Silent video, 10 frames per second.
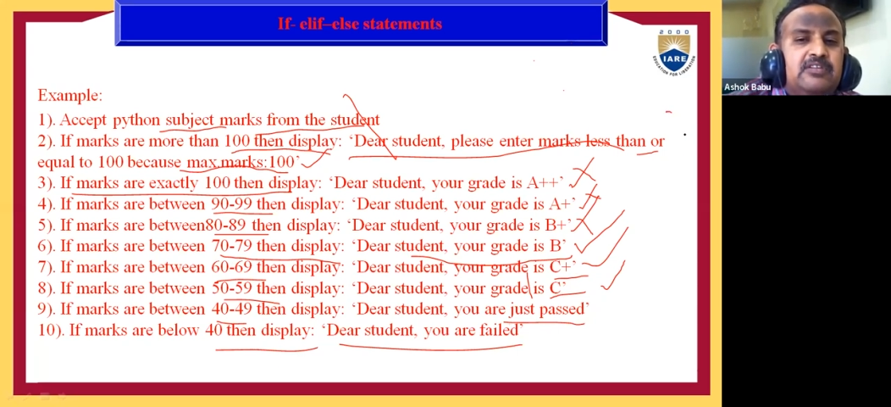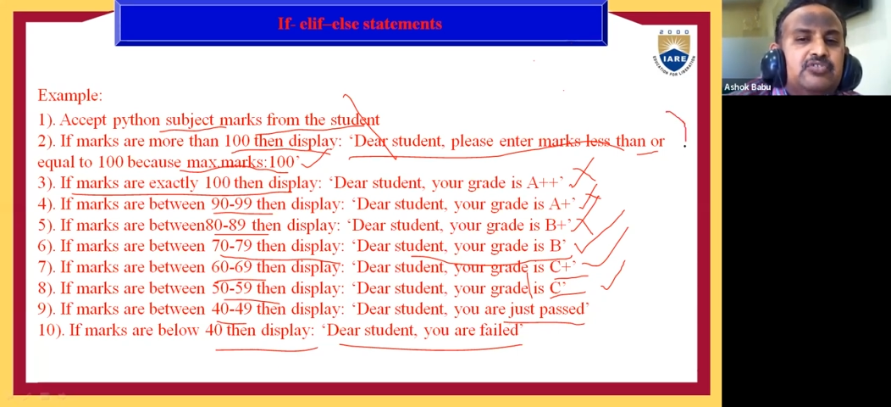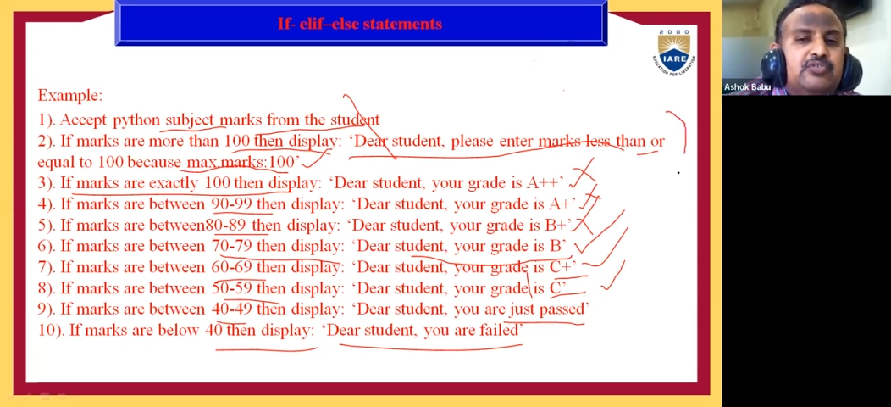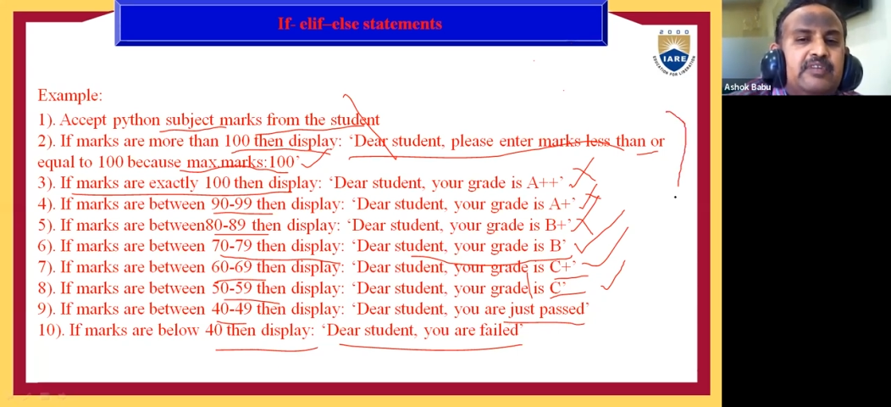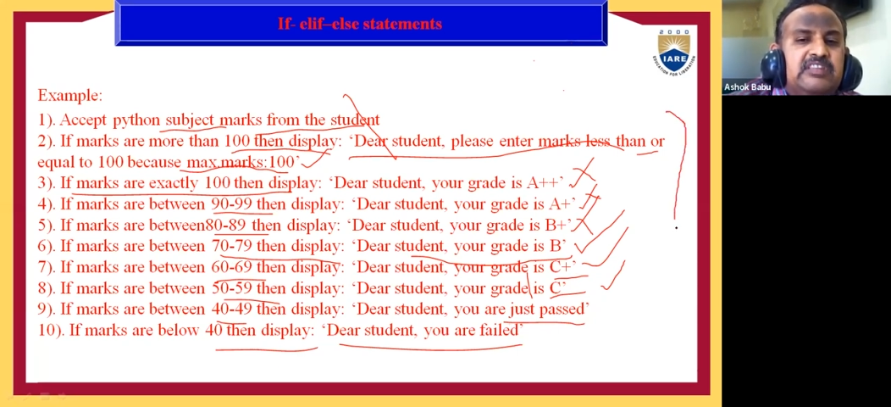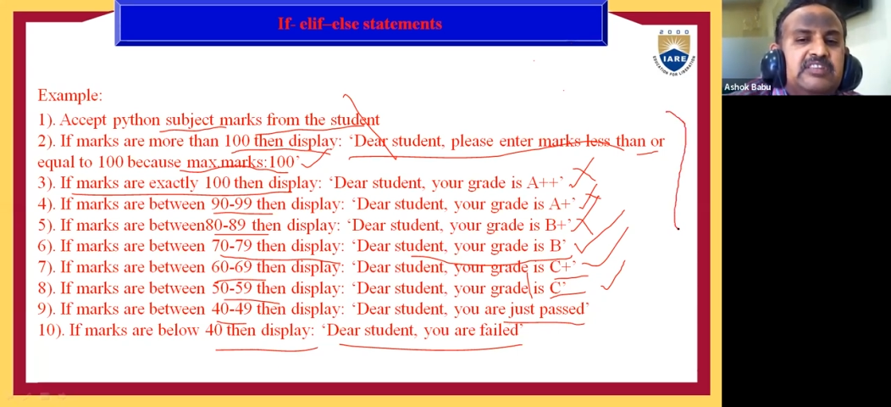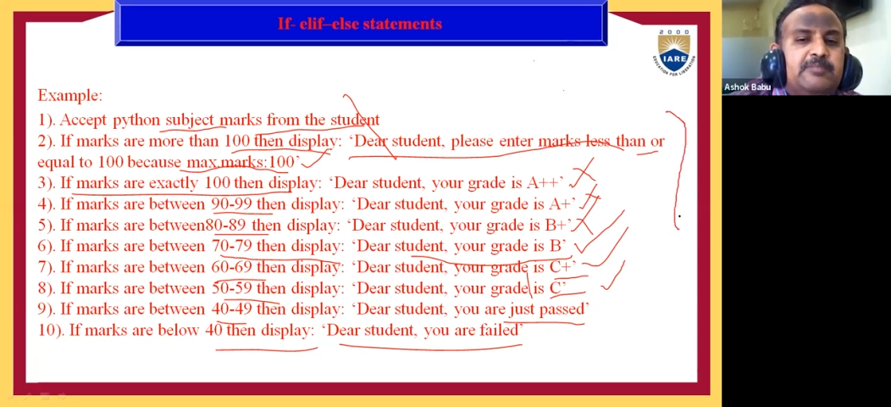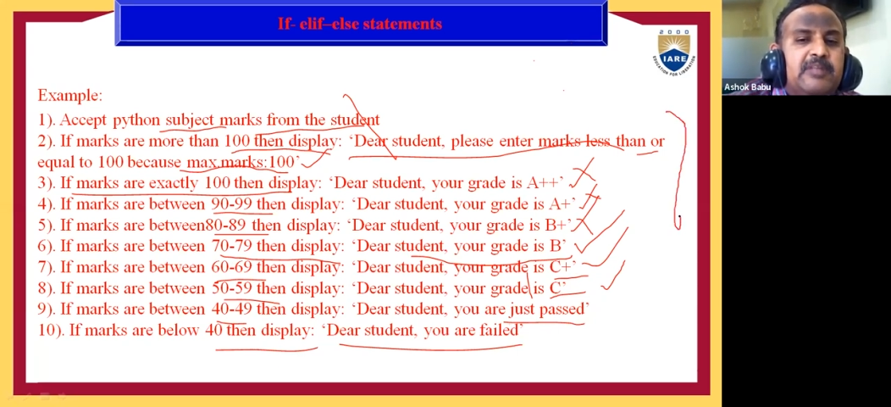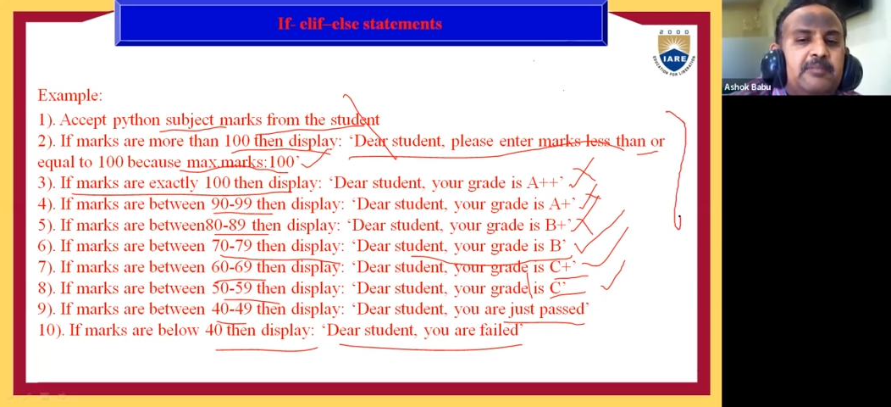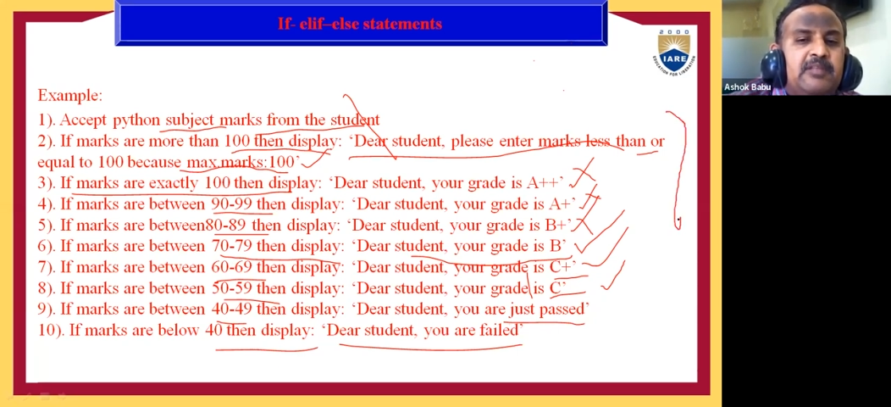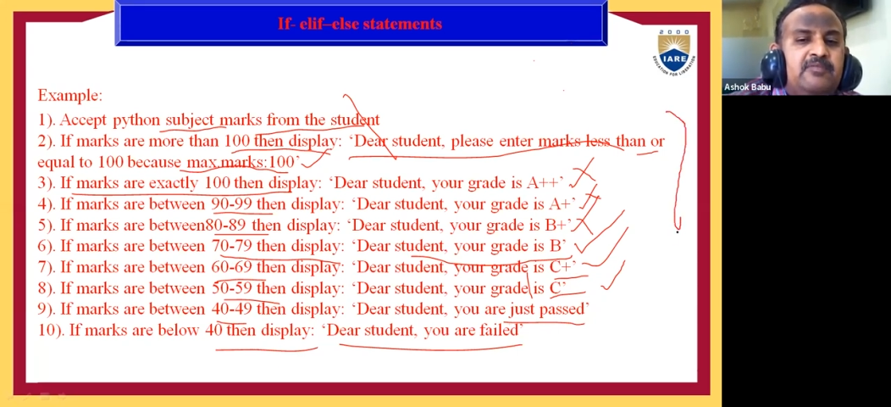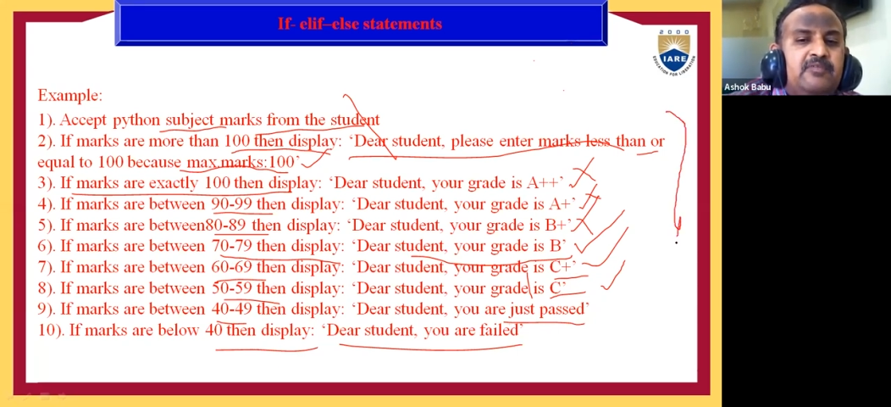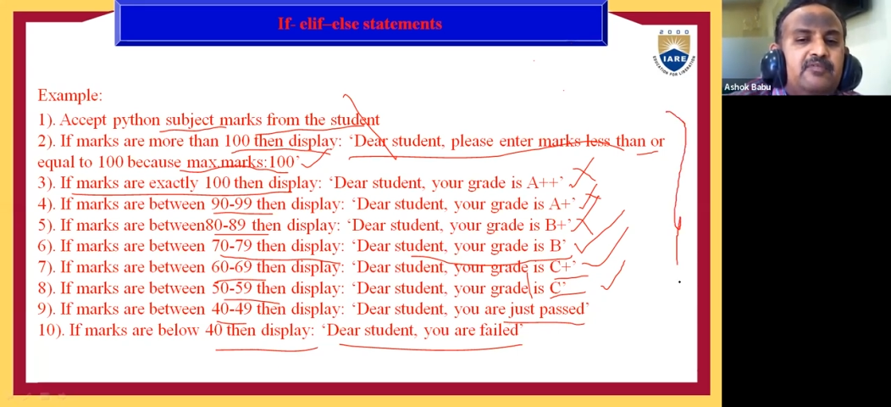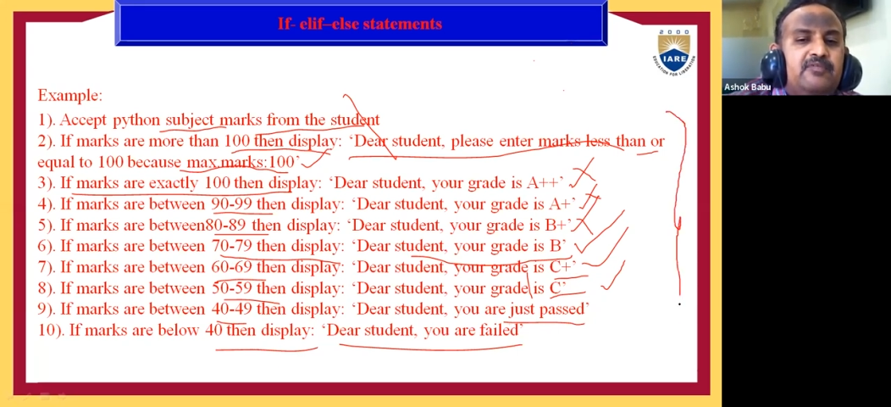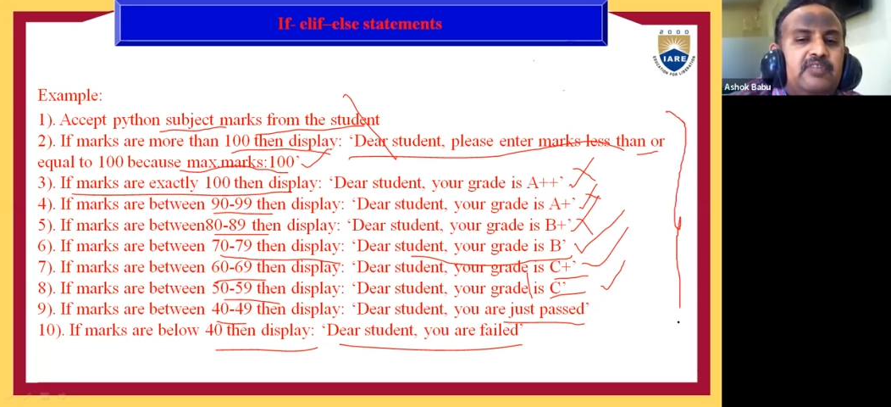So for this problem,
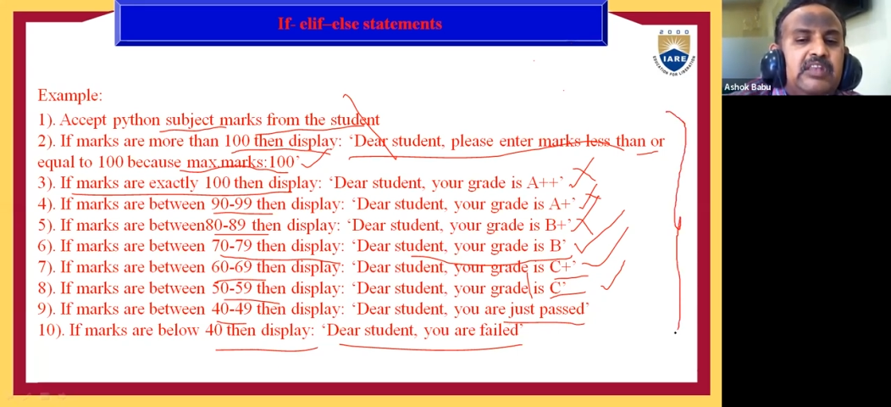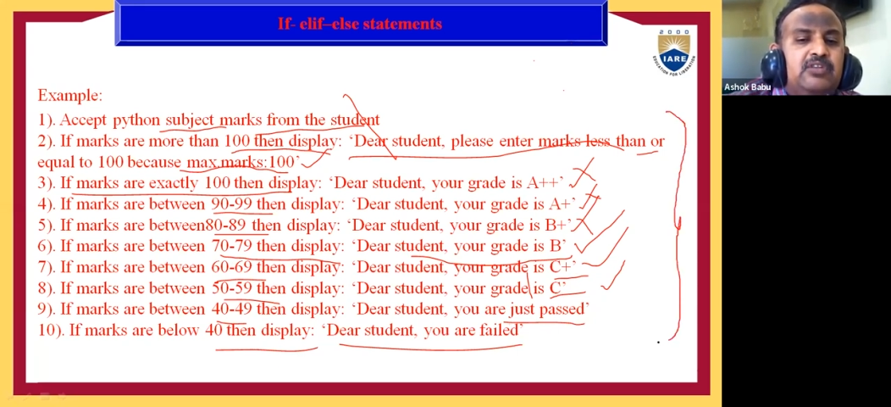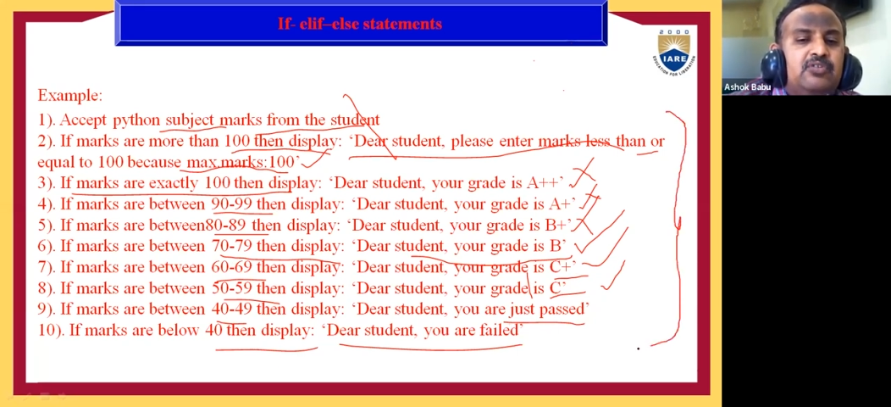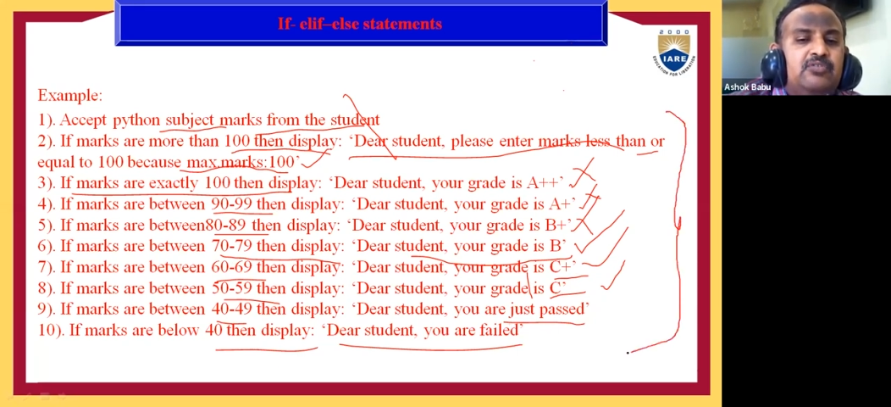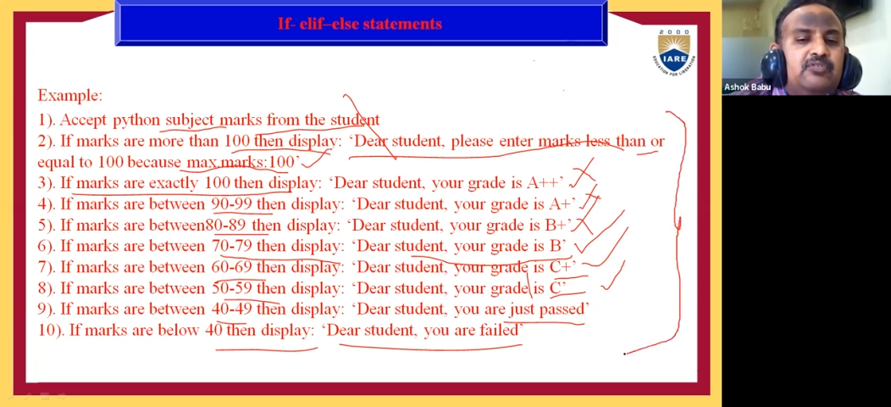we need to